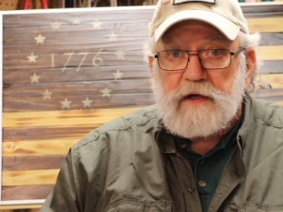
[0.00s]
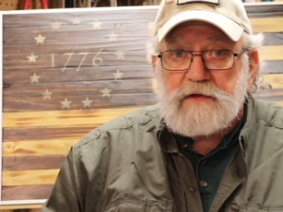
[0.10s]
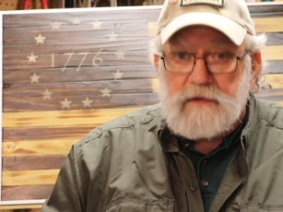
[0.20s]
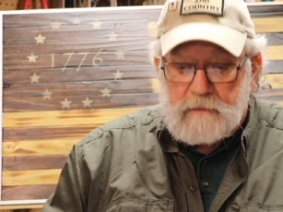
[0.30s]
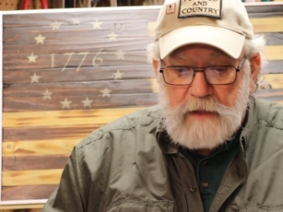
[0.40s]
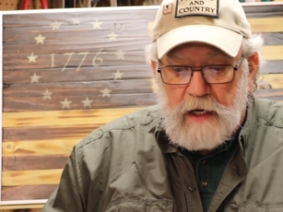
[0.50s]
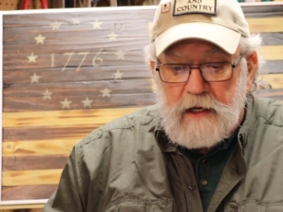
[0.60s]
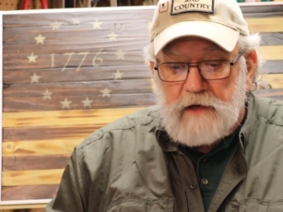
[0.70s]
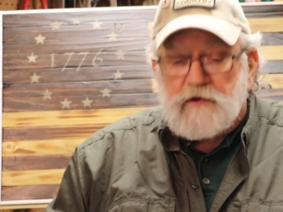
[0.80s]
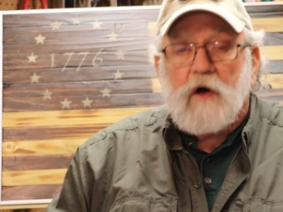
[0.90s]
it and
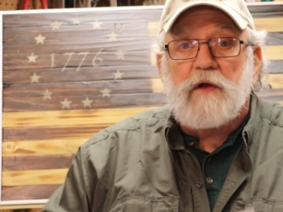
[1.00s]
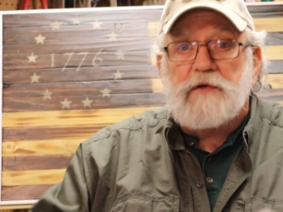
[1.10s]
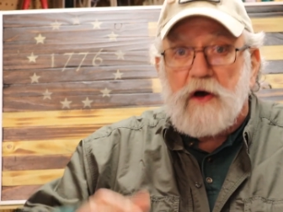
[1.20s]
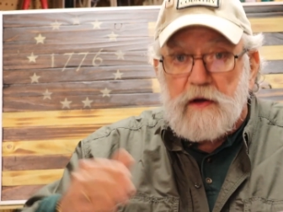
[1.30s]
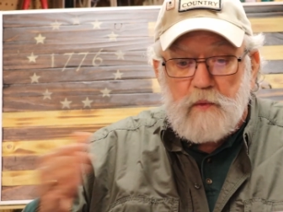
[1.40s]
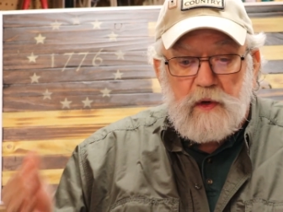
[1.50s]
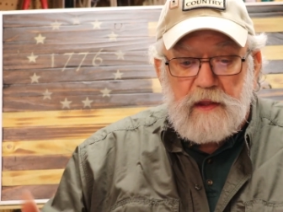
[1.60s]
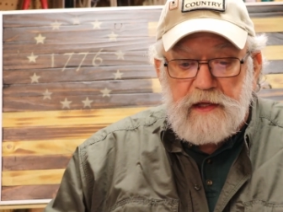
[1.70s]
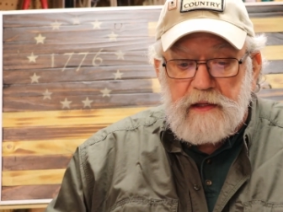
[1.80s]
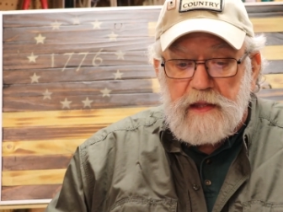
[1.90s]
it's all done
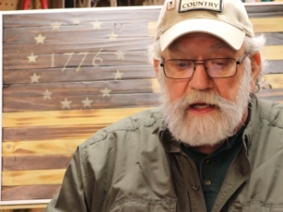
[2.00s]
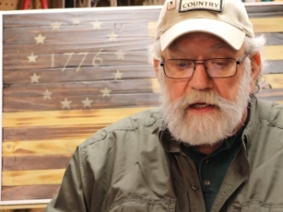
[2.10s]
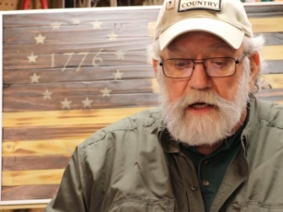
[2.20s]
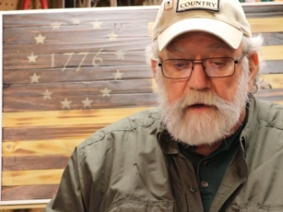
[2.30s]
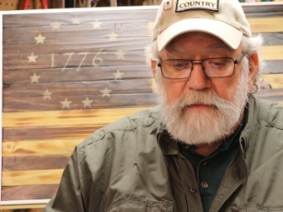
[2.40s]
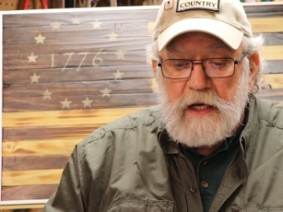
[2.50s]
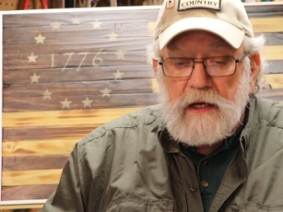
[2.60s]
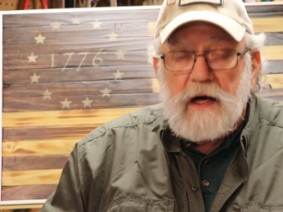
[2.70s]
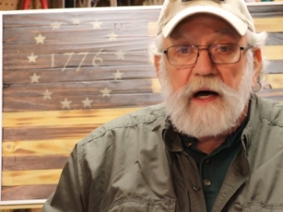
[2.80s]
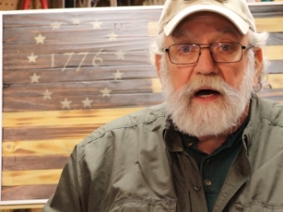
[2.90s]
within the uh,
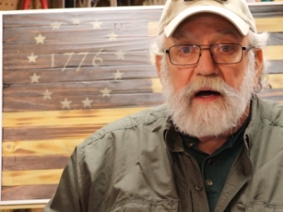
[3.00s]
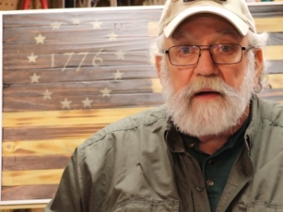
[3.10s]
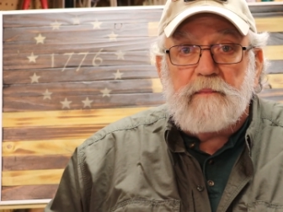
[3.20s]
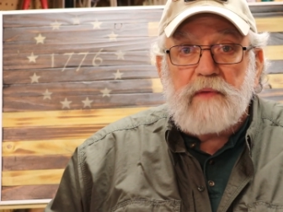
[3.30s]
uh,